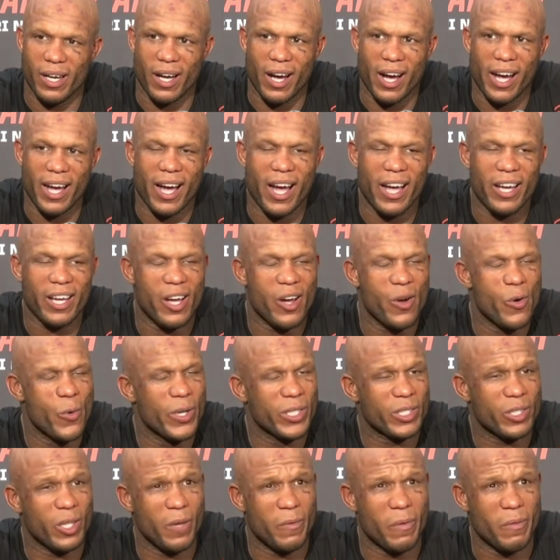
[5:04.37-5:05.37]
I
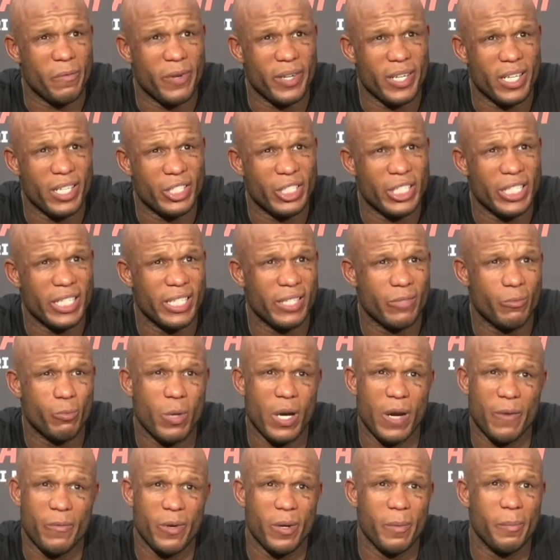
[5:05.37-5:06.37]
always go for finishes,
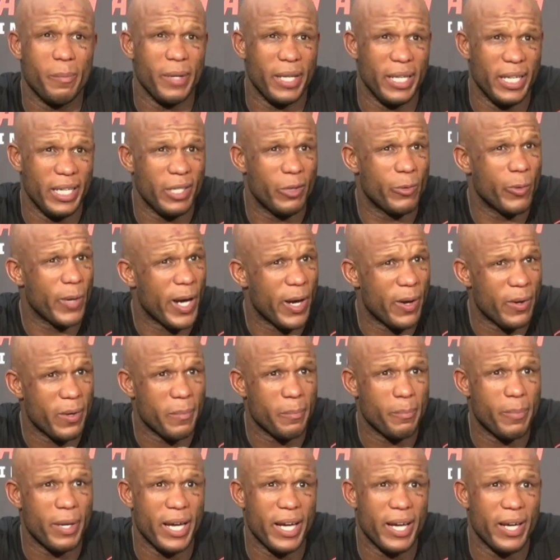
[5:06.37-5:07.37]
whether it be ground
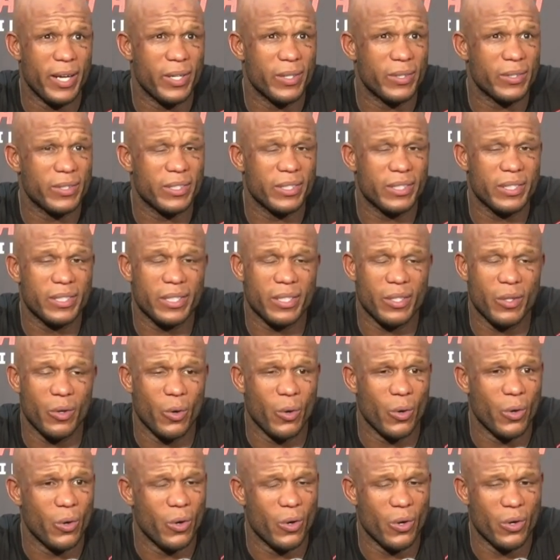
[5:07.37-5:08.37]
and pound
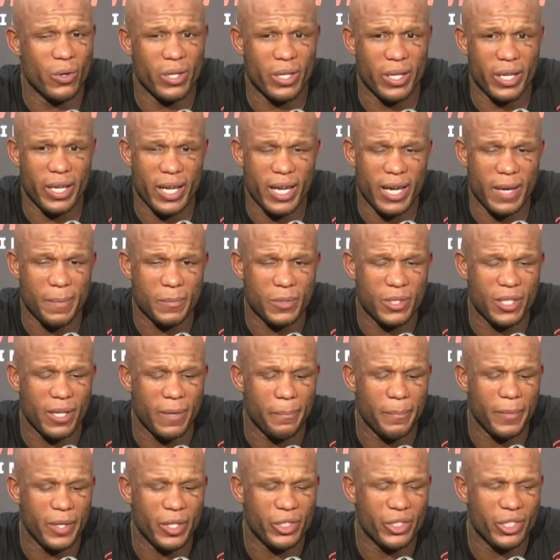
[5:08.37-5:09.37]
or the
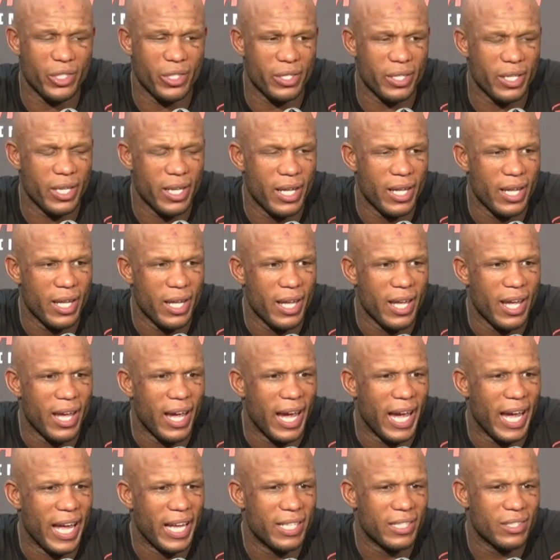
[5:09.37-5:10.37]
submission.
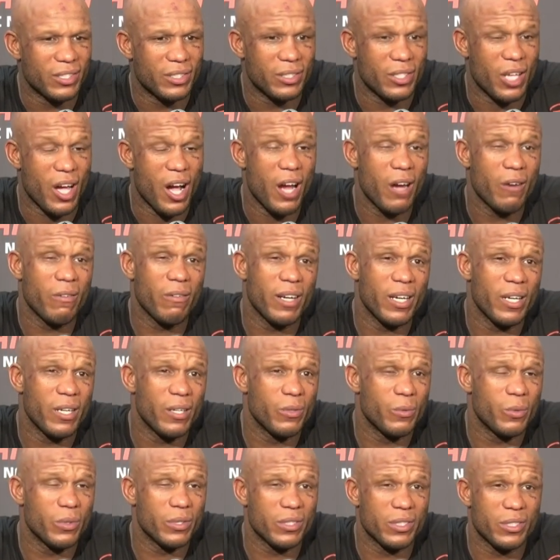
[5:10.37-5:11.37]
And
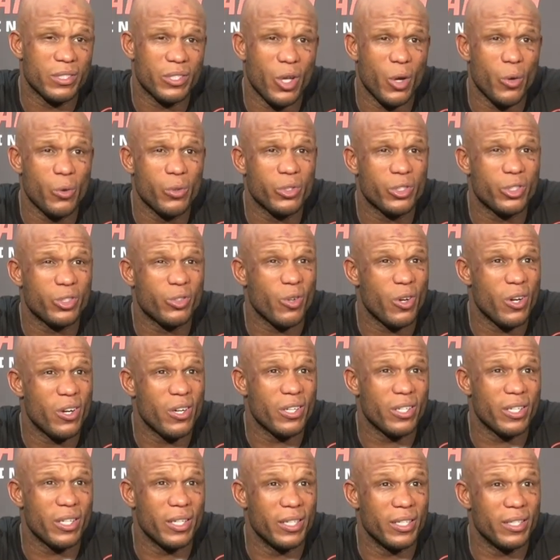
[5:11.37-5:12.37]
Tyrell was so
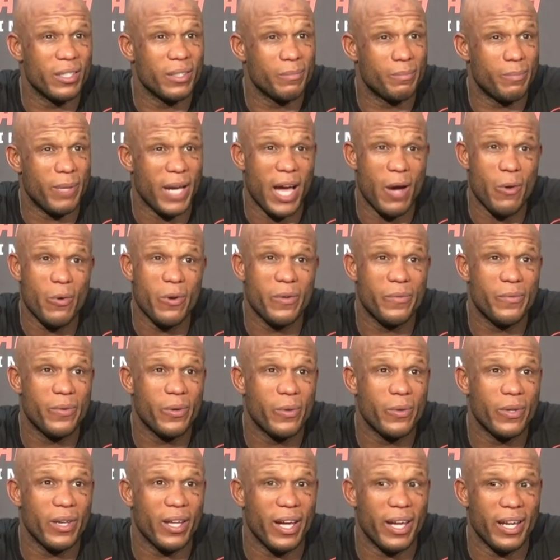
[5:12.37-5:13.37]
strong and
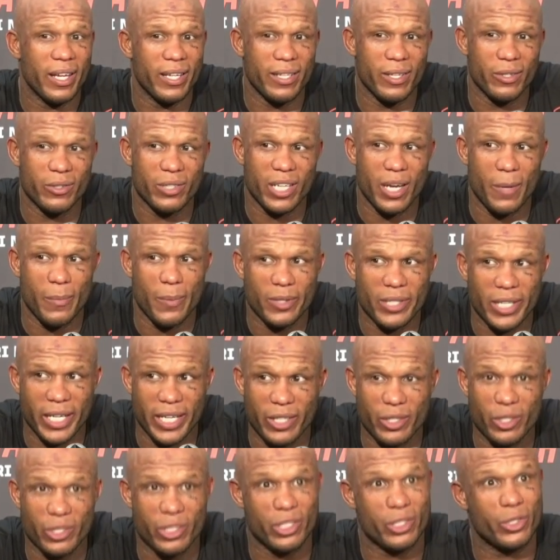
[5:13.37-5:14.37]
powerful. Like, there's a couple of
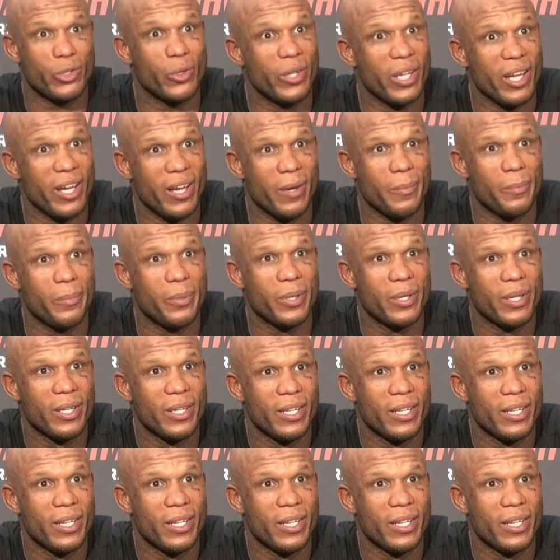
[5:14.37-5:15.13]
times he just stood up